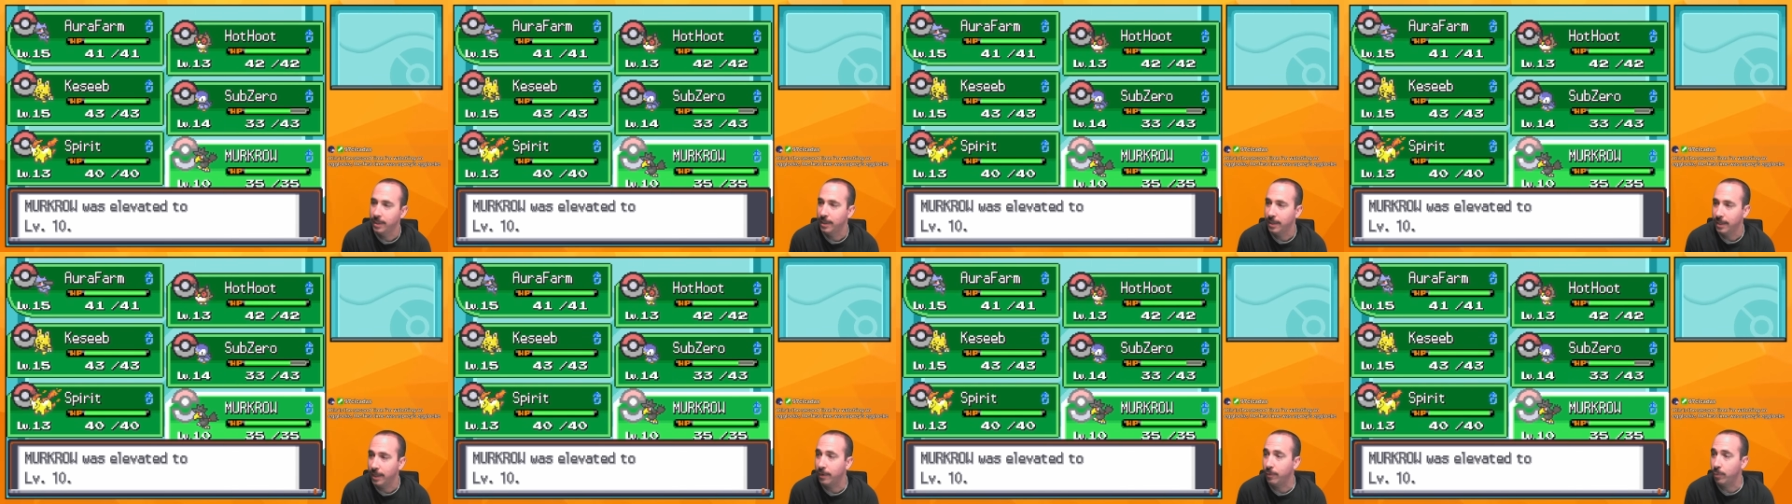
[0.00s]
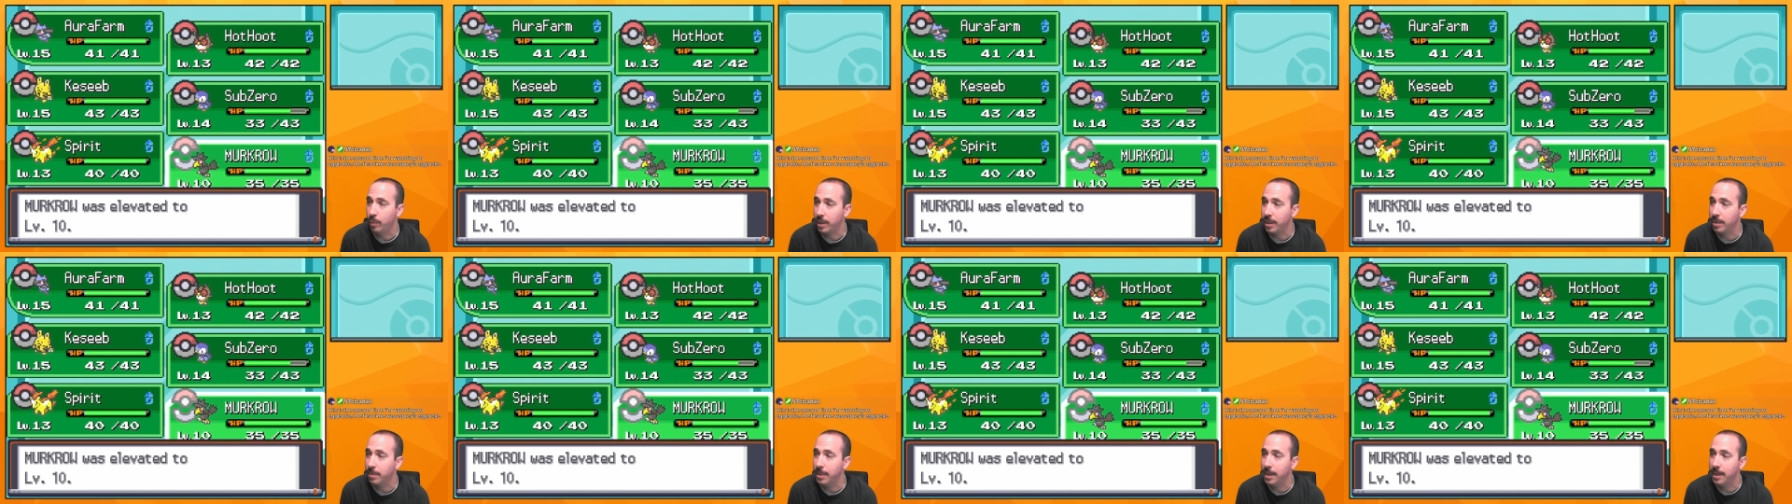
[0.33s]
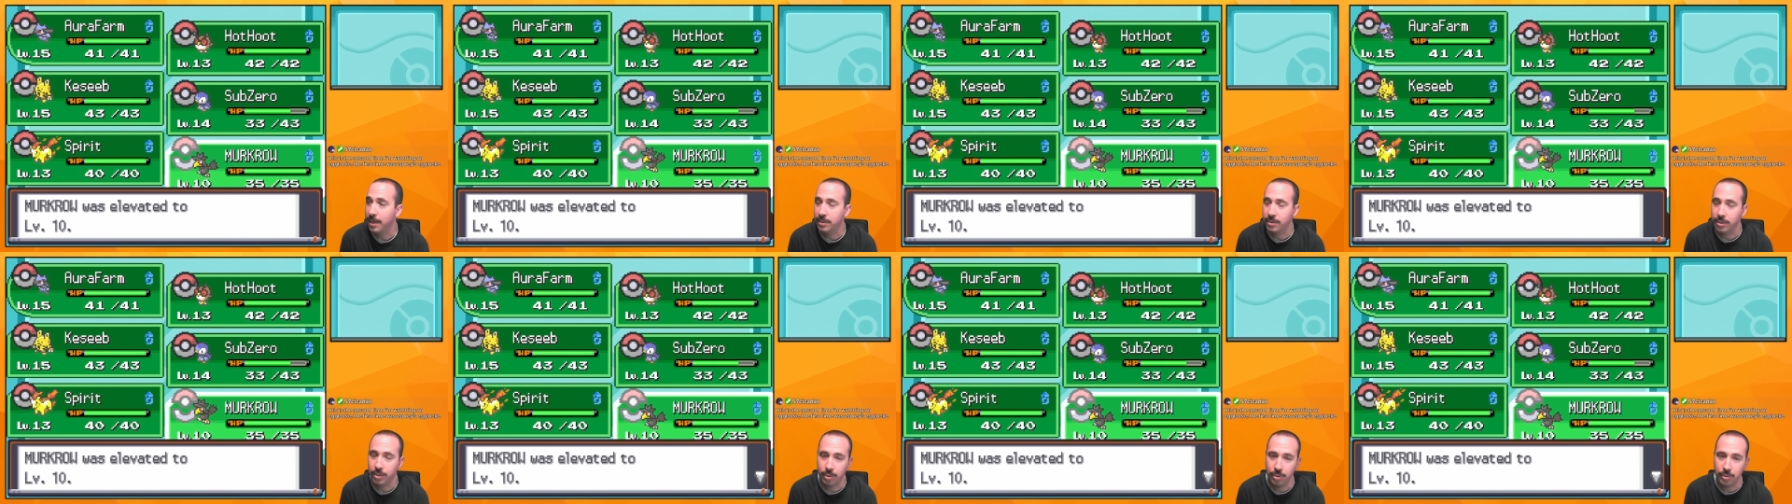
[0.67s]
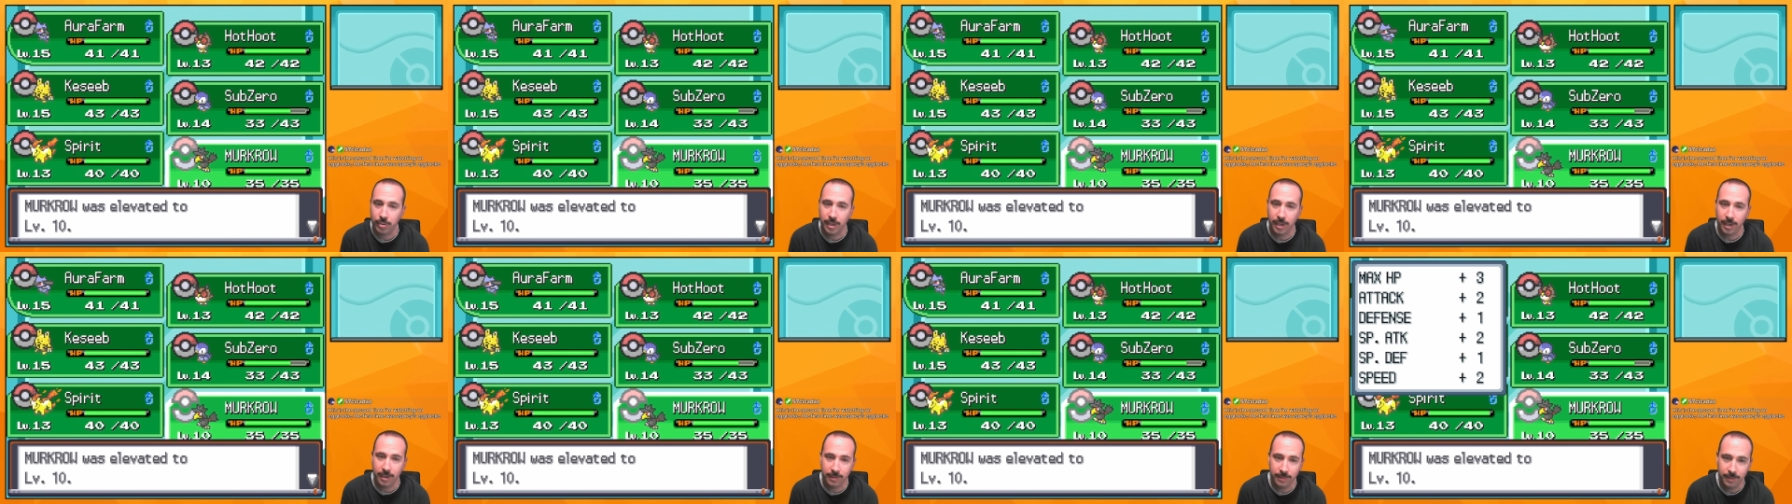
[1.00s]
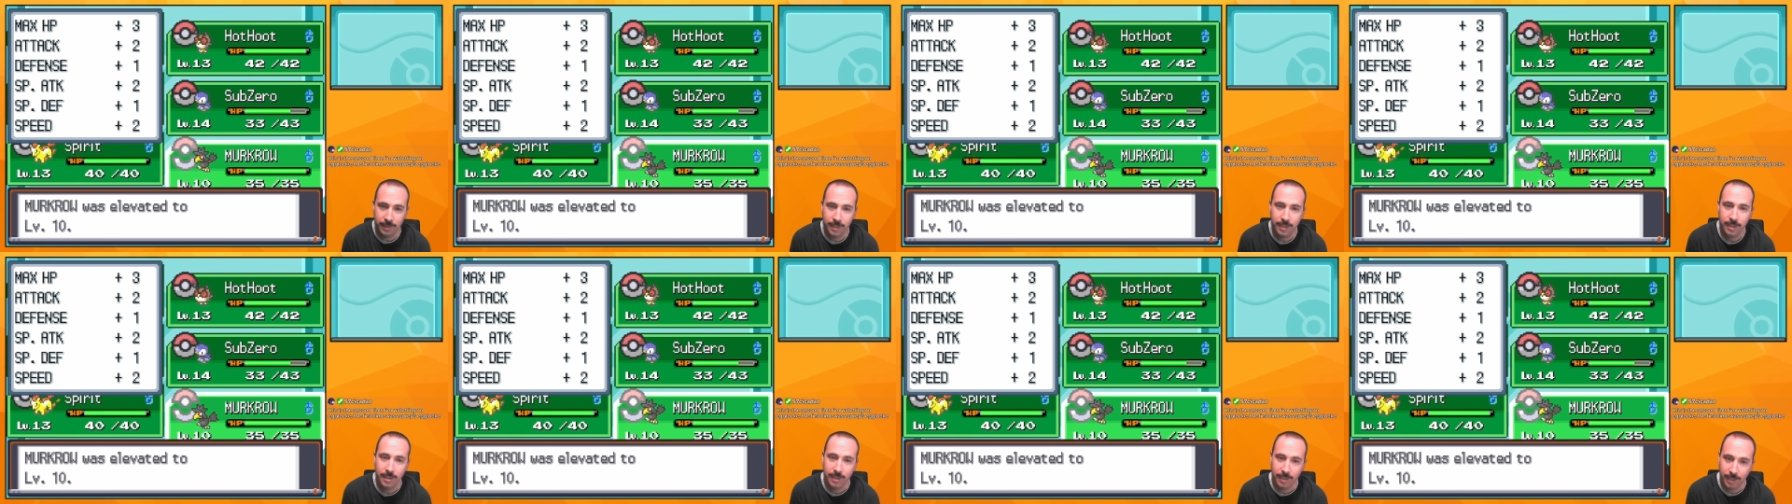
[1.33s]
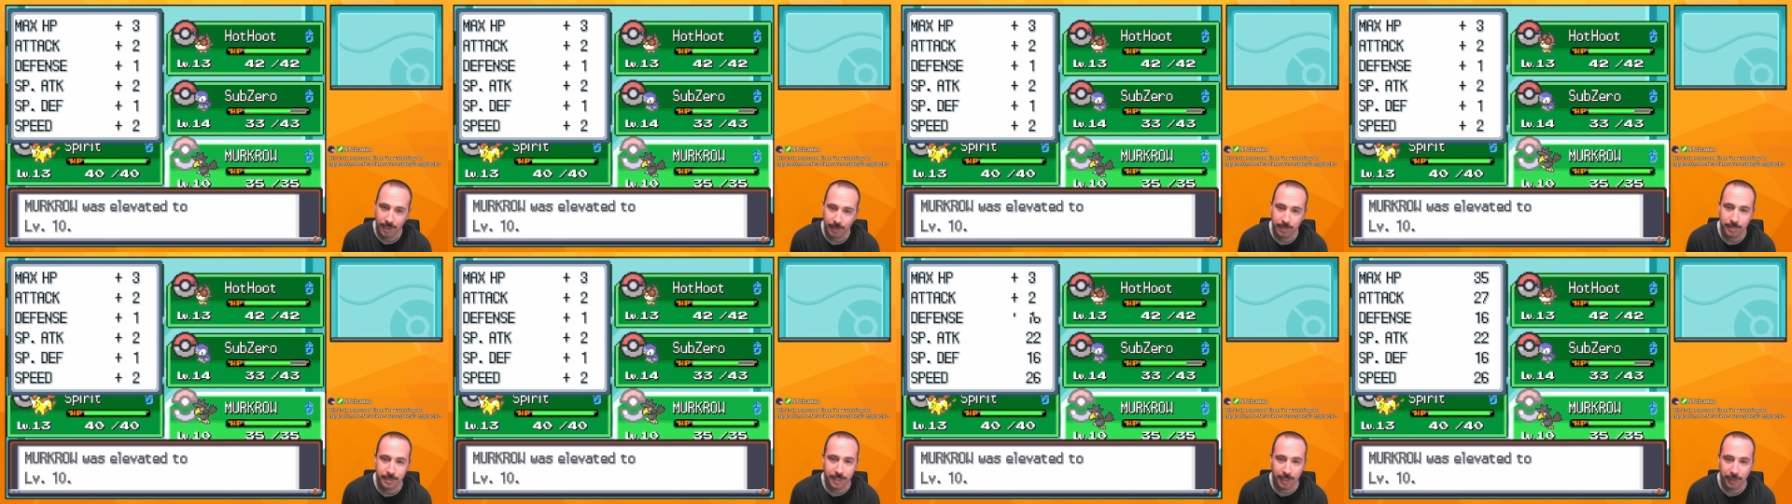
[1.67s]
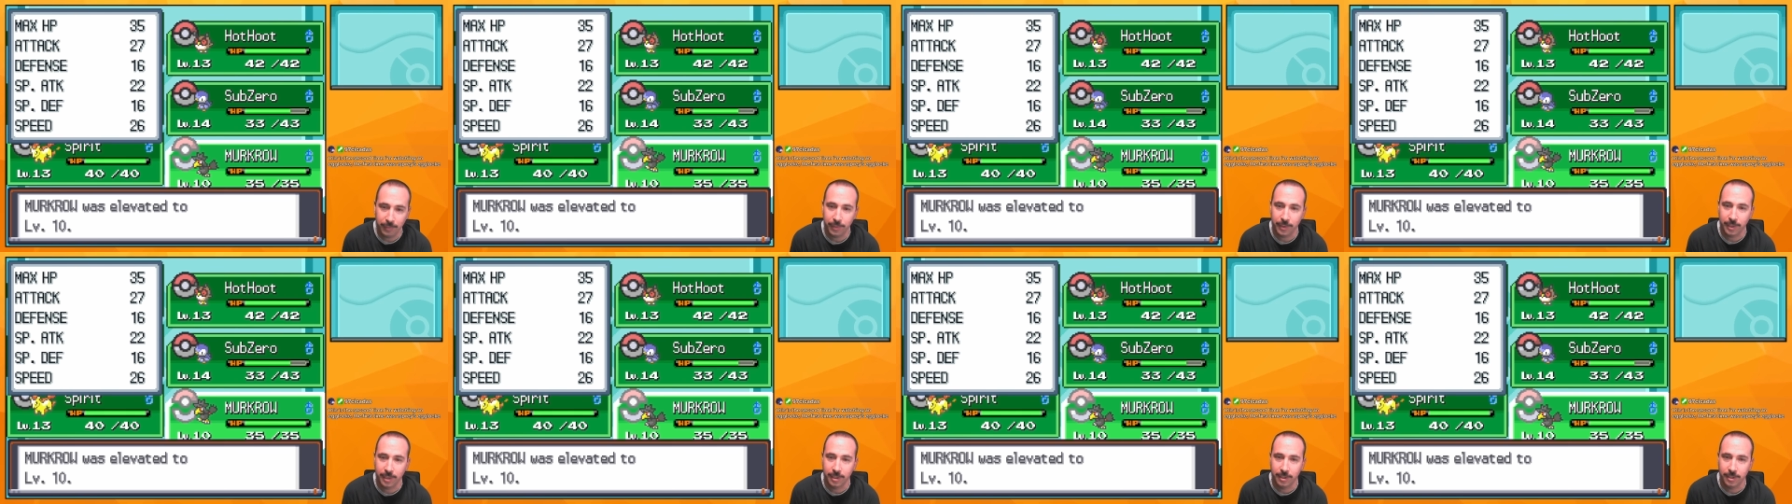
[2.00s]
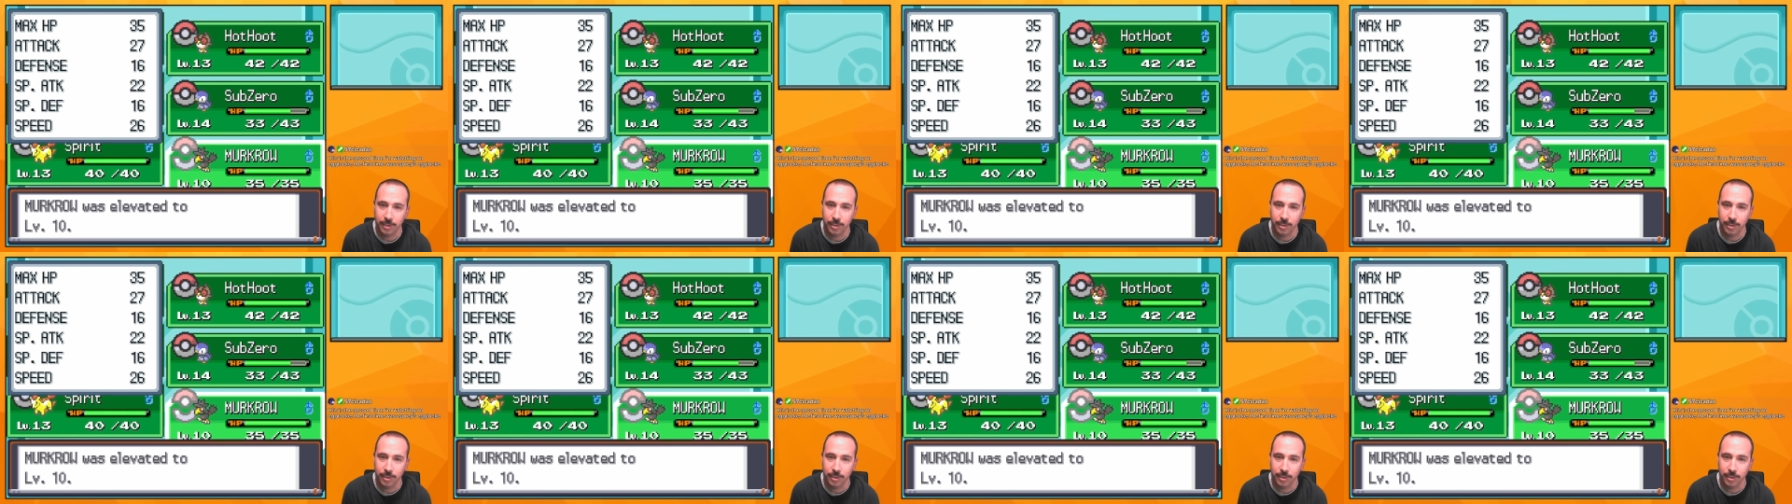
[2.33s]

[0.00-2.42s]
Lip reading: if we can manage to do that, I'm definitely going to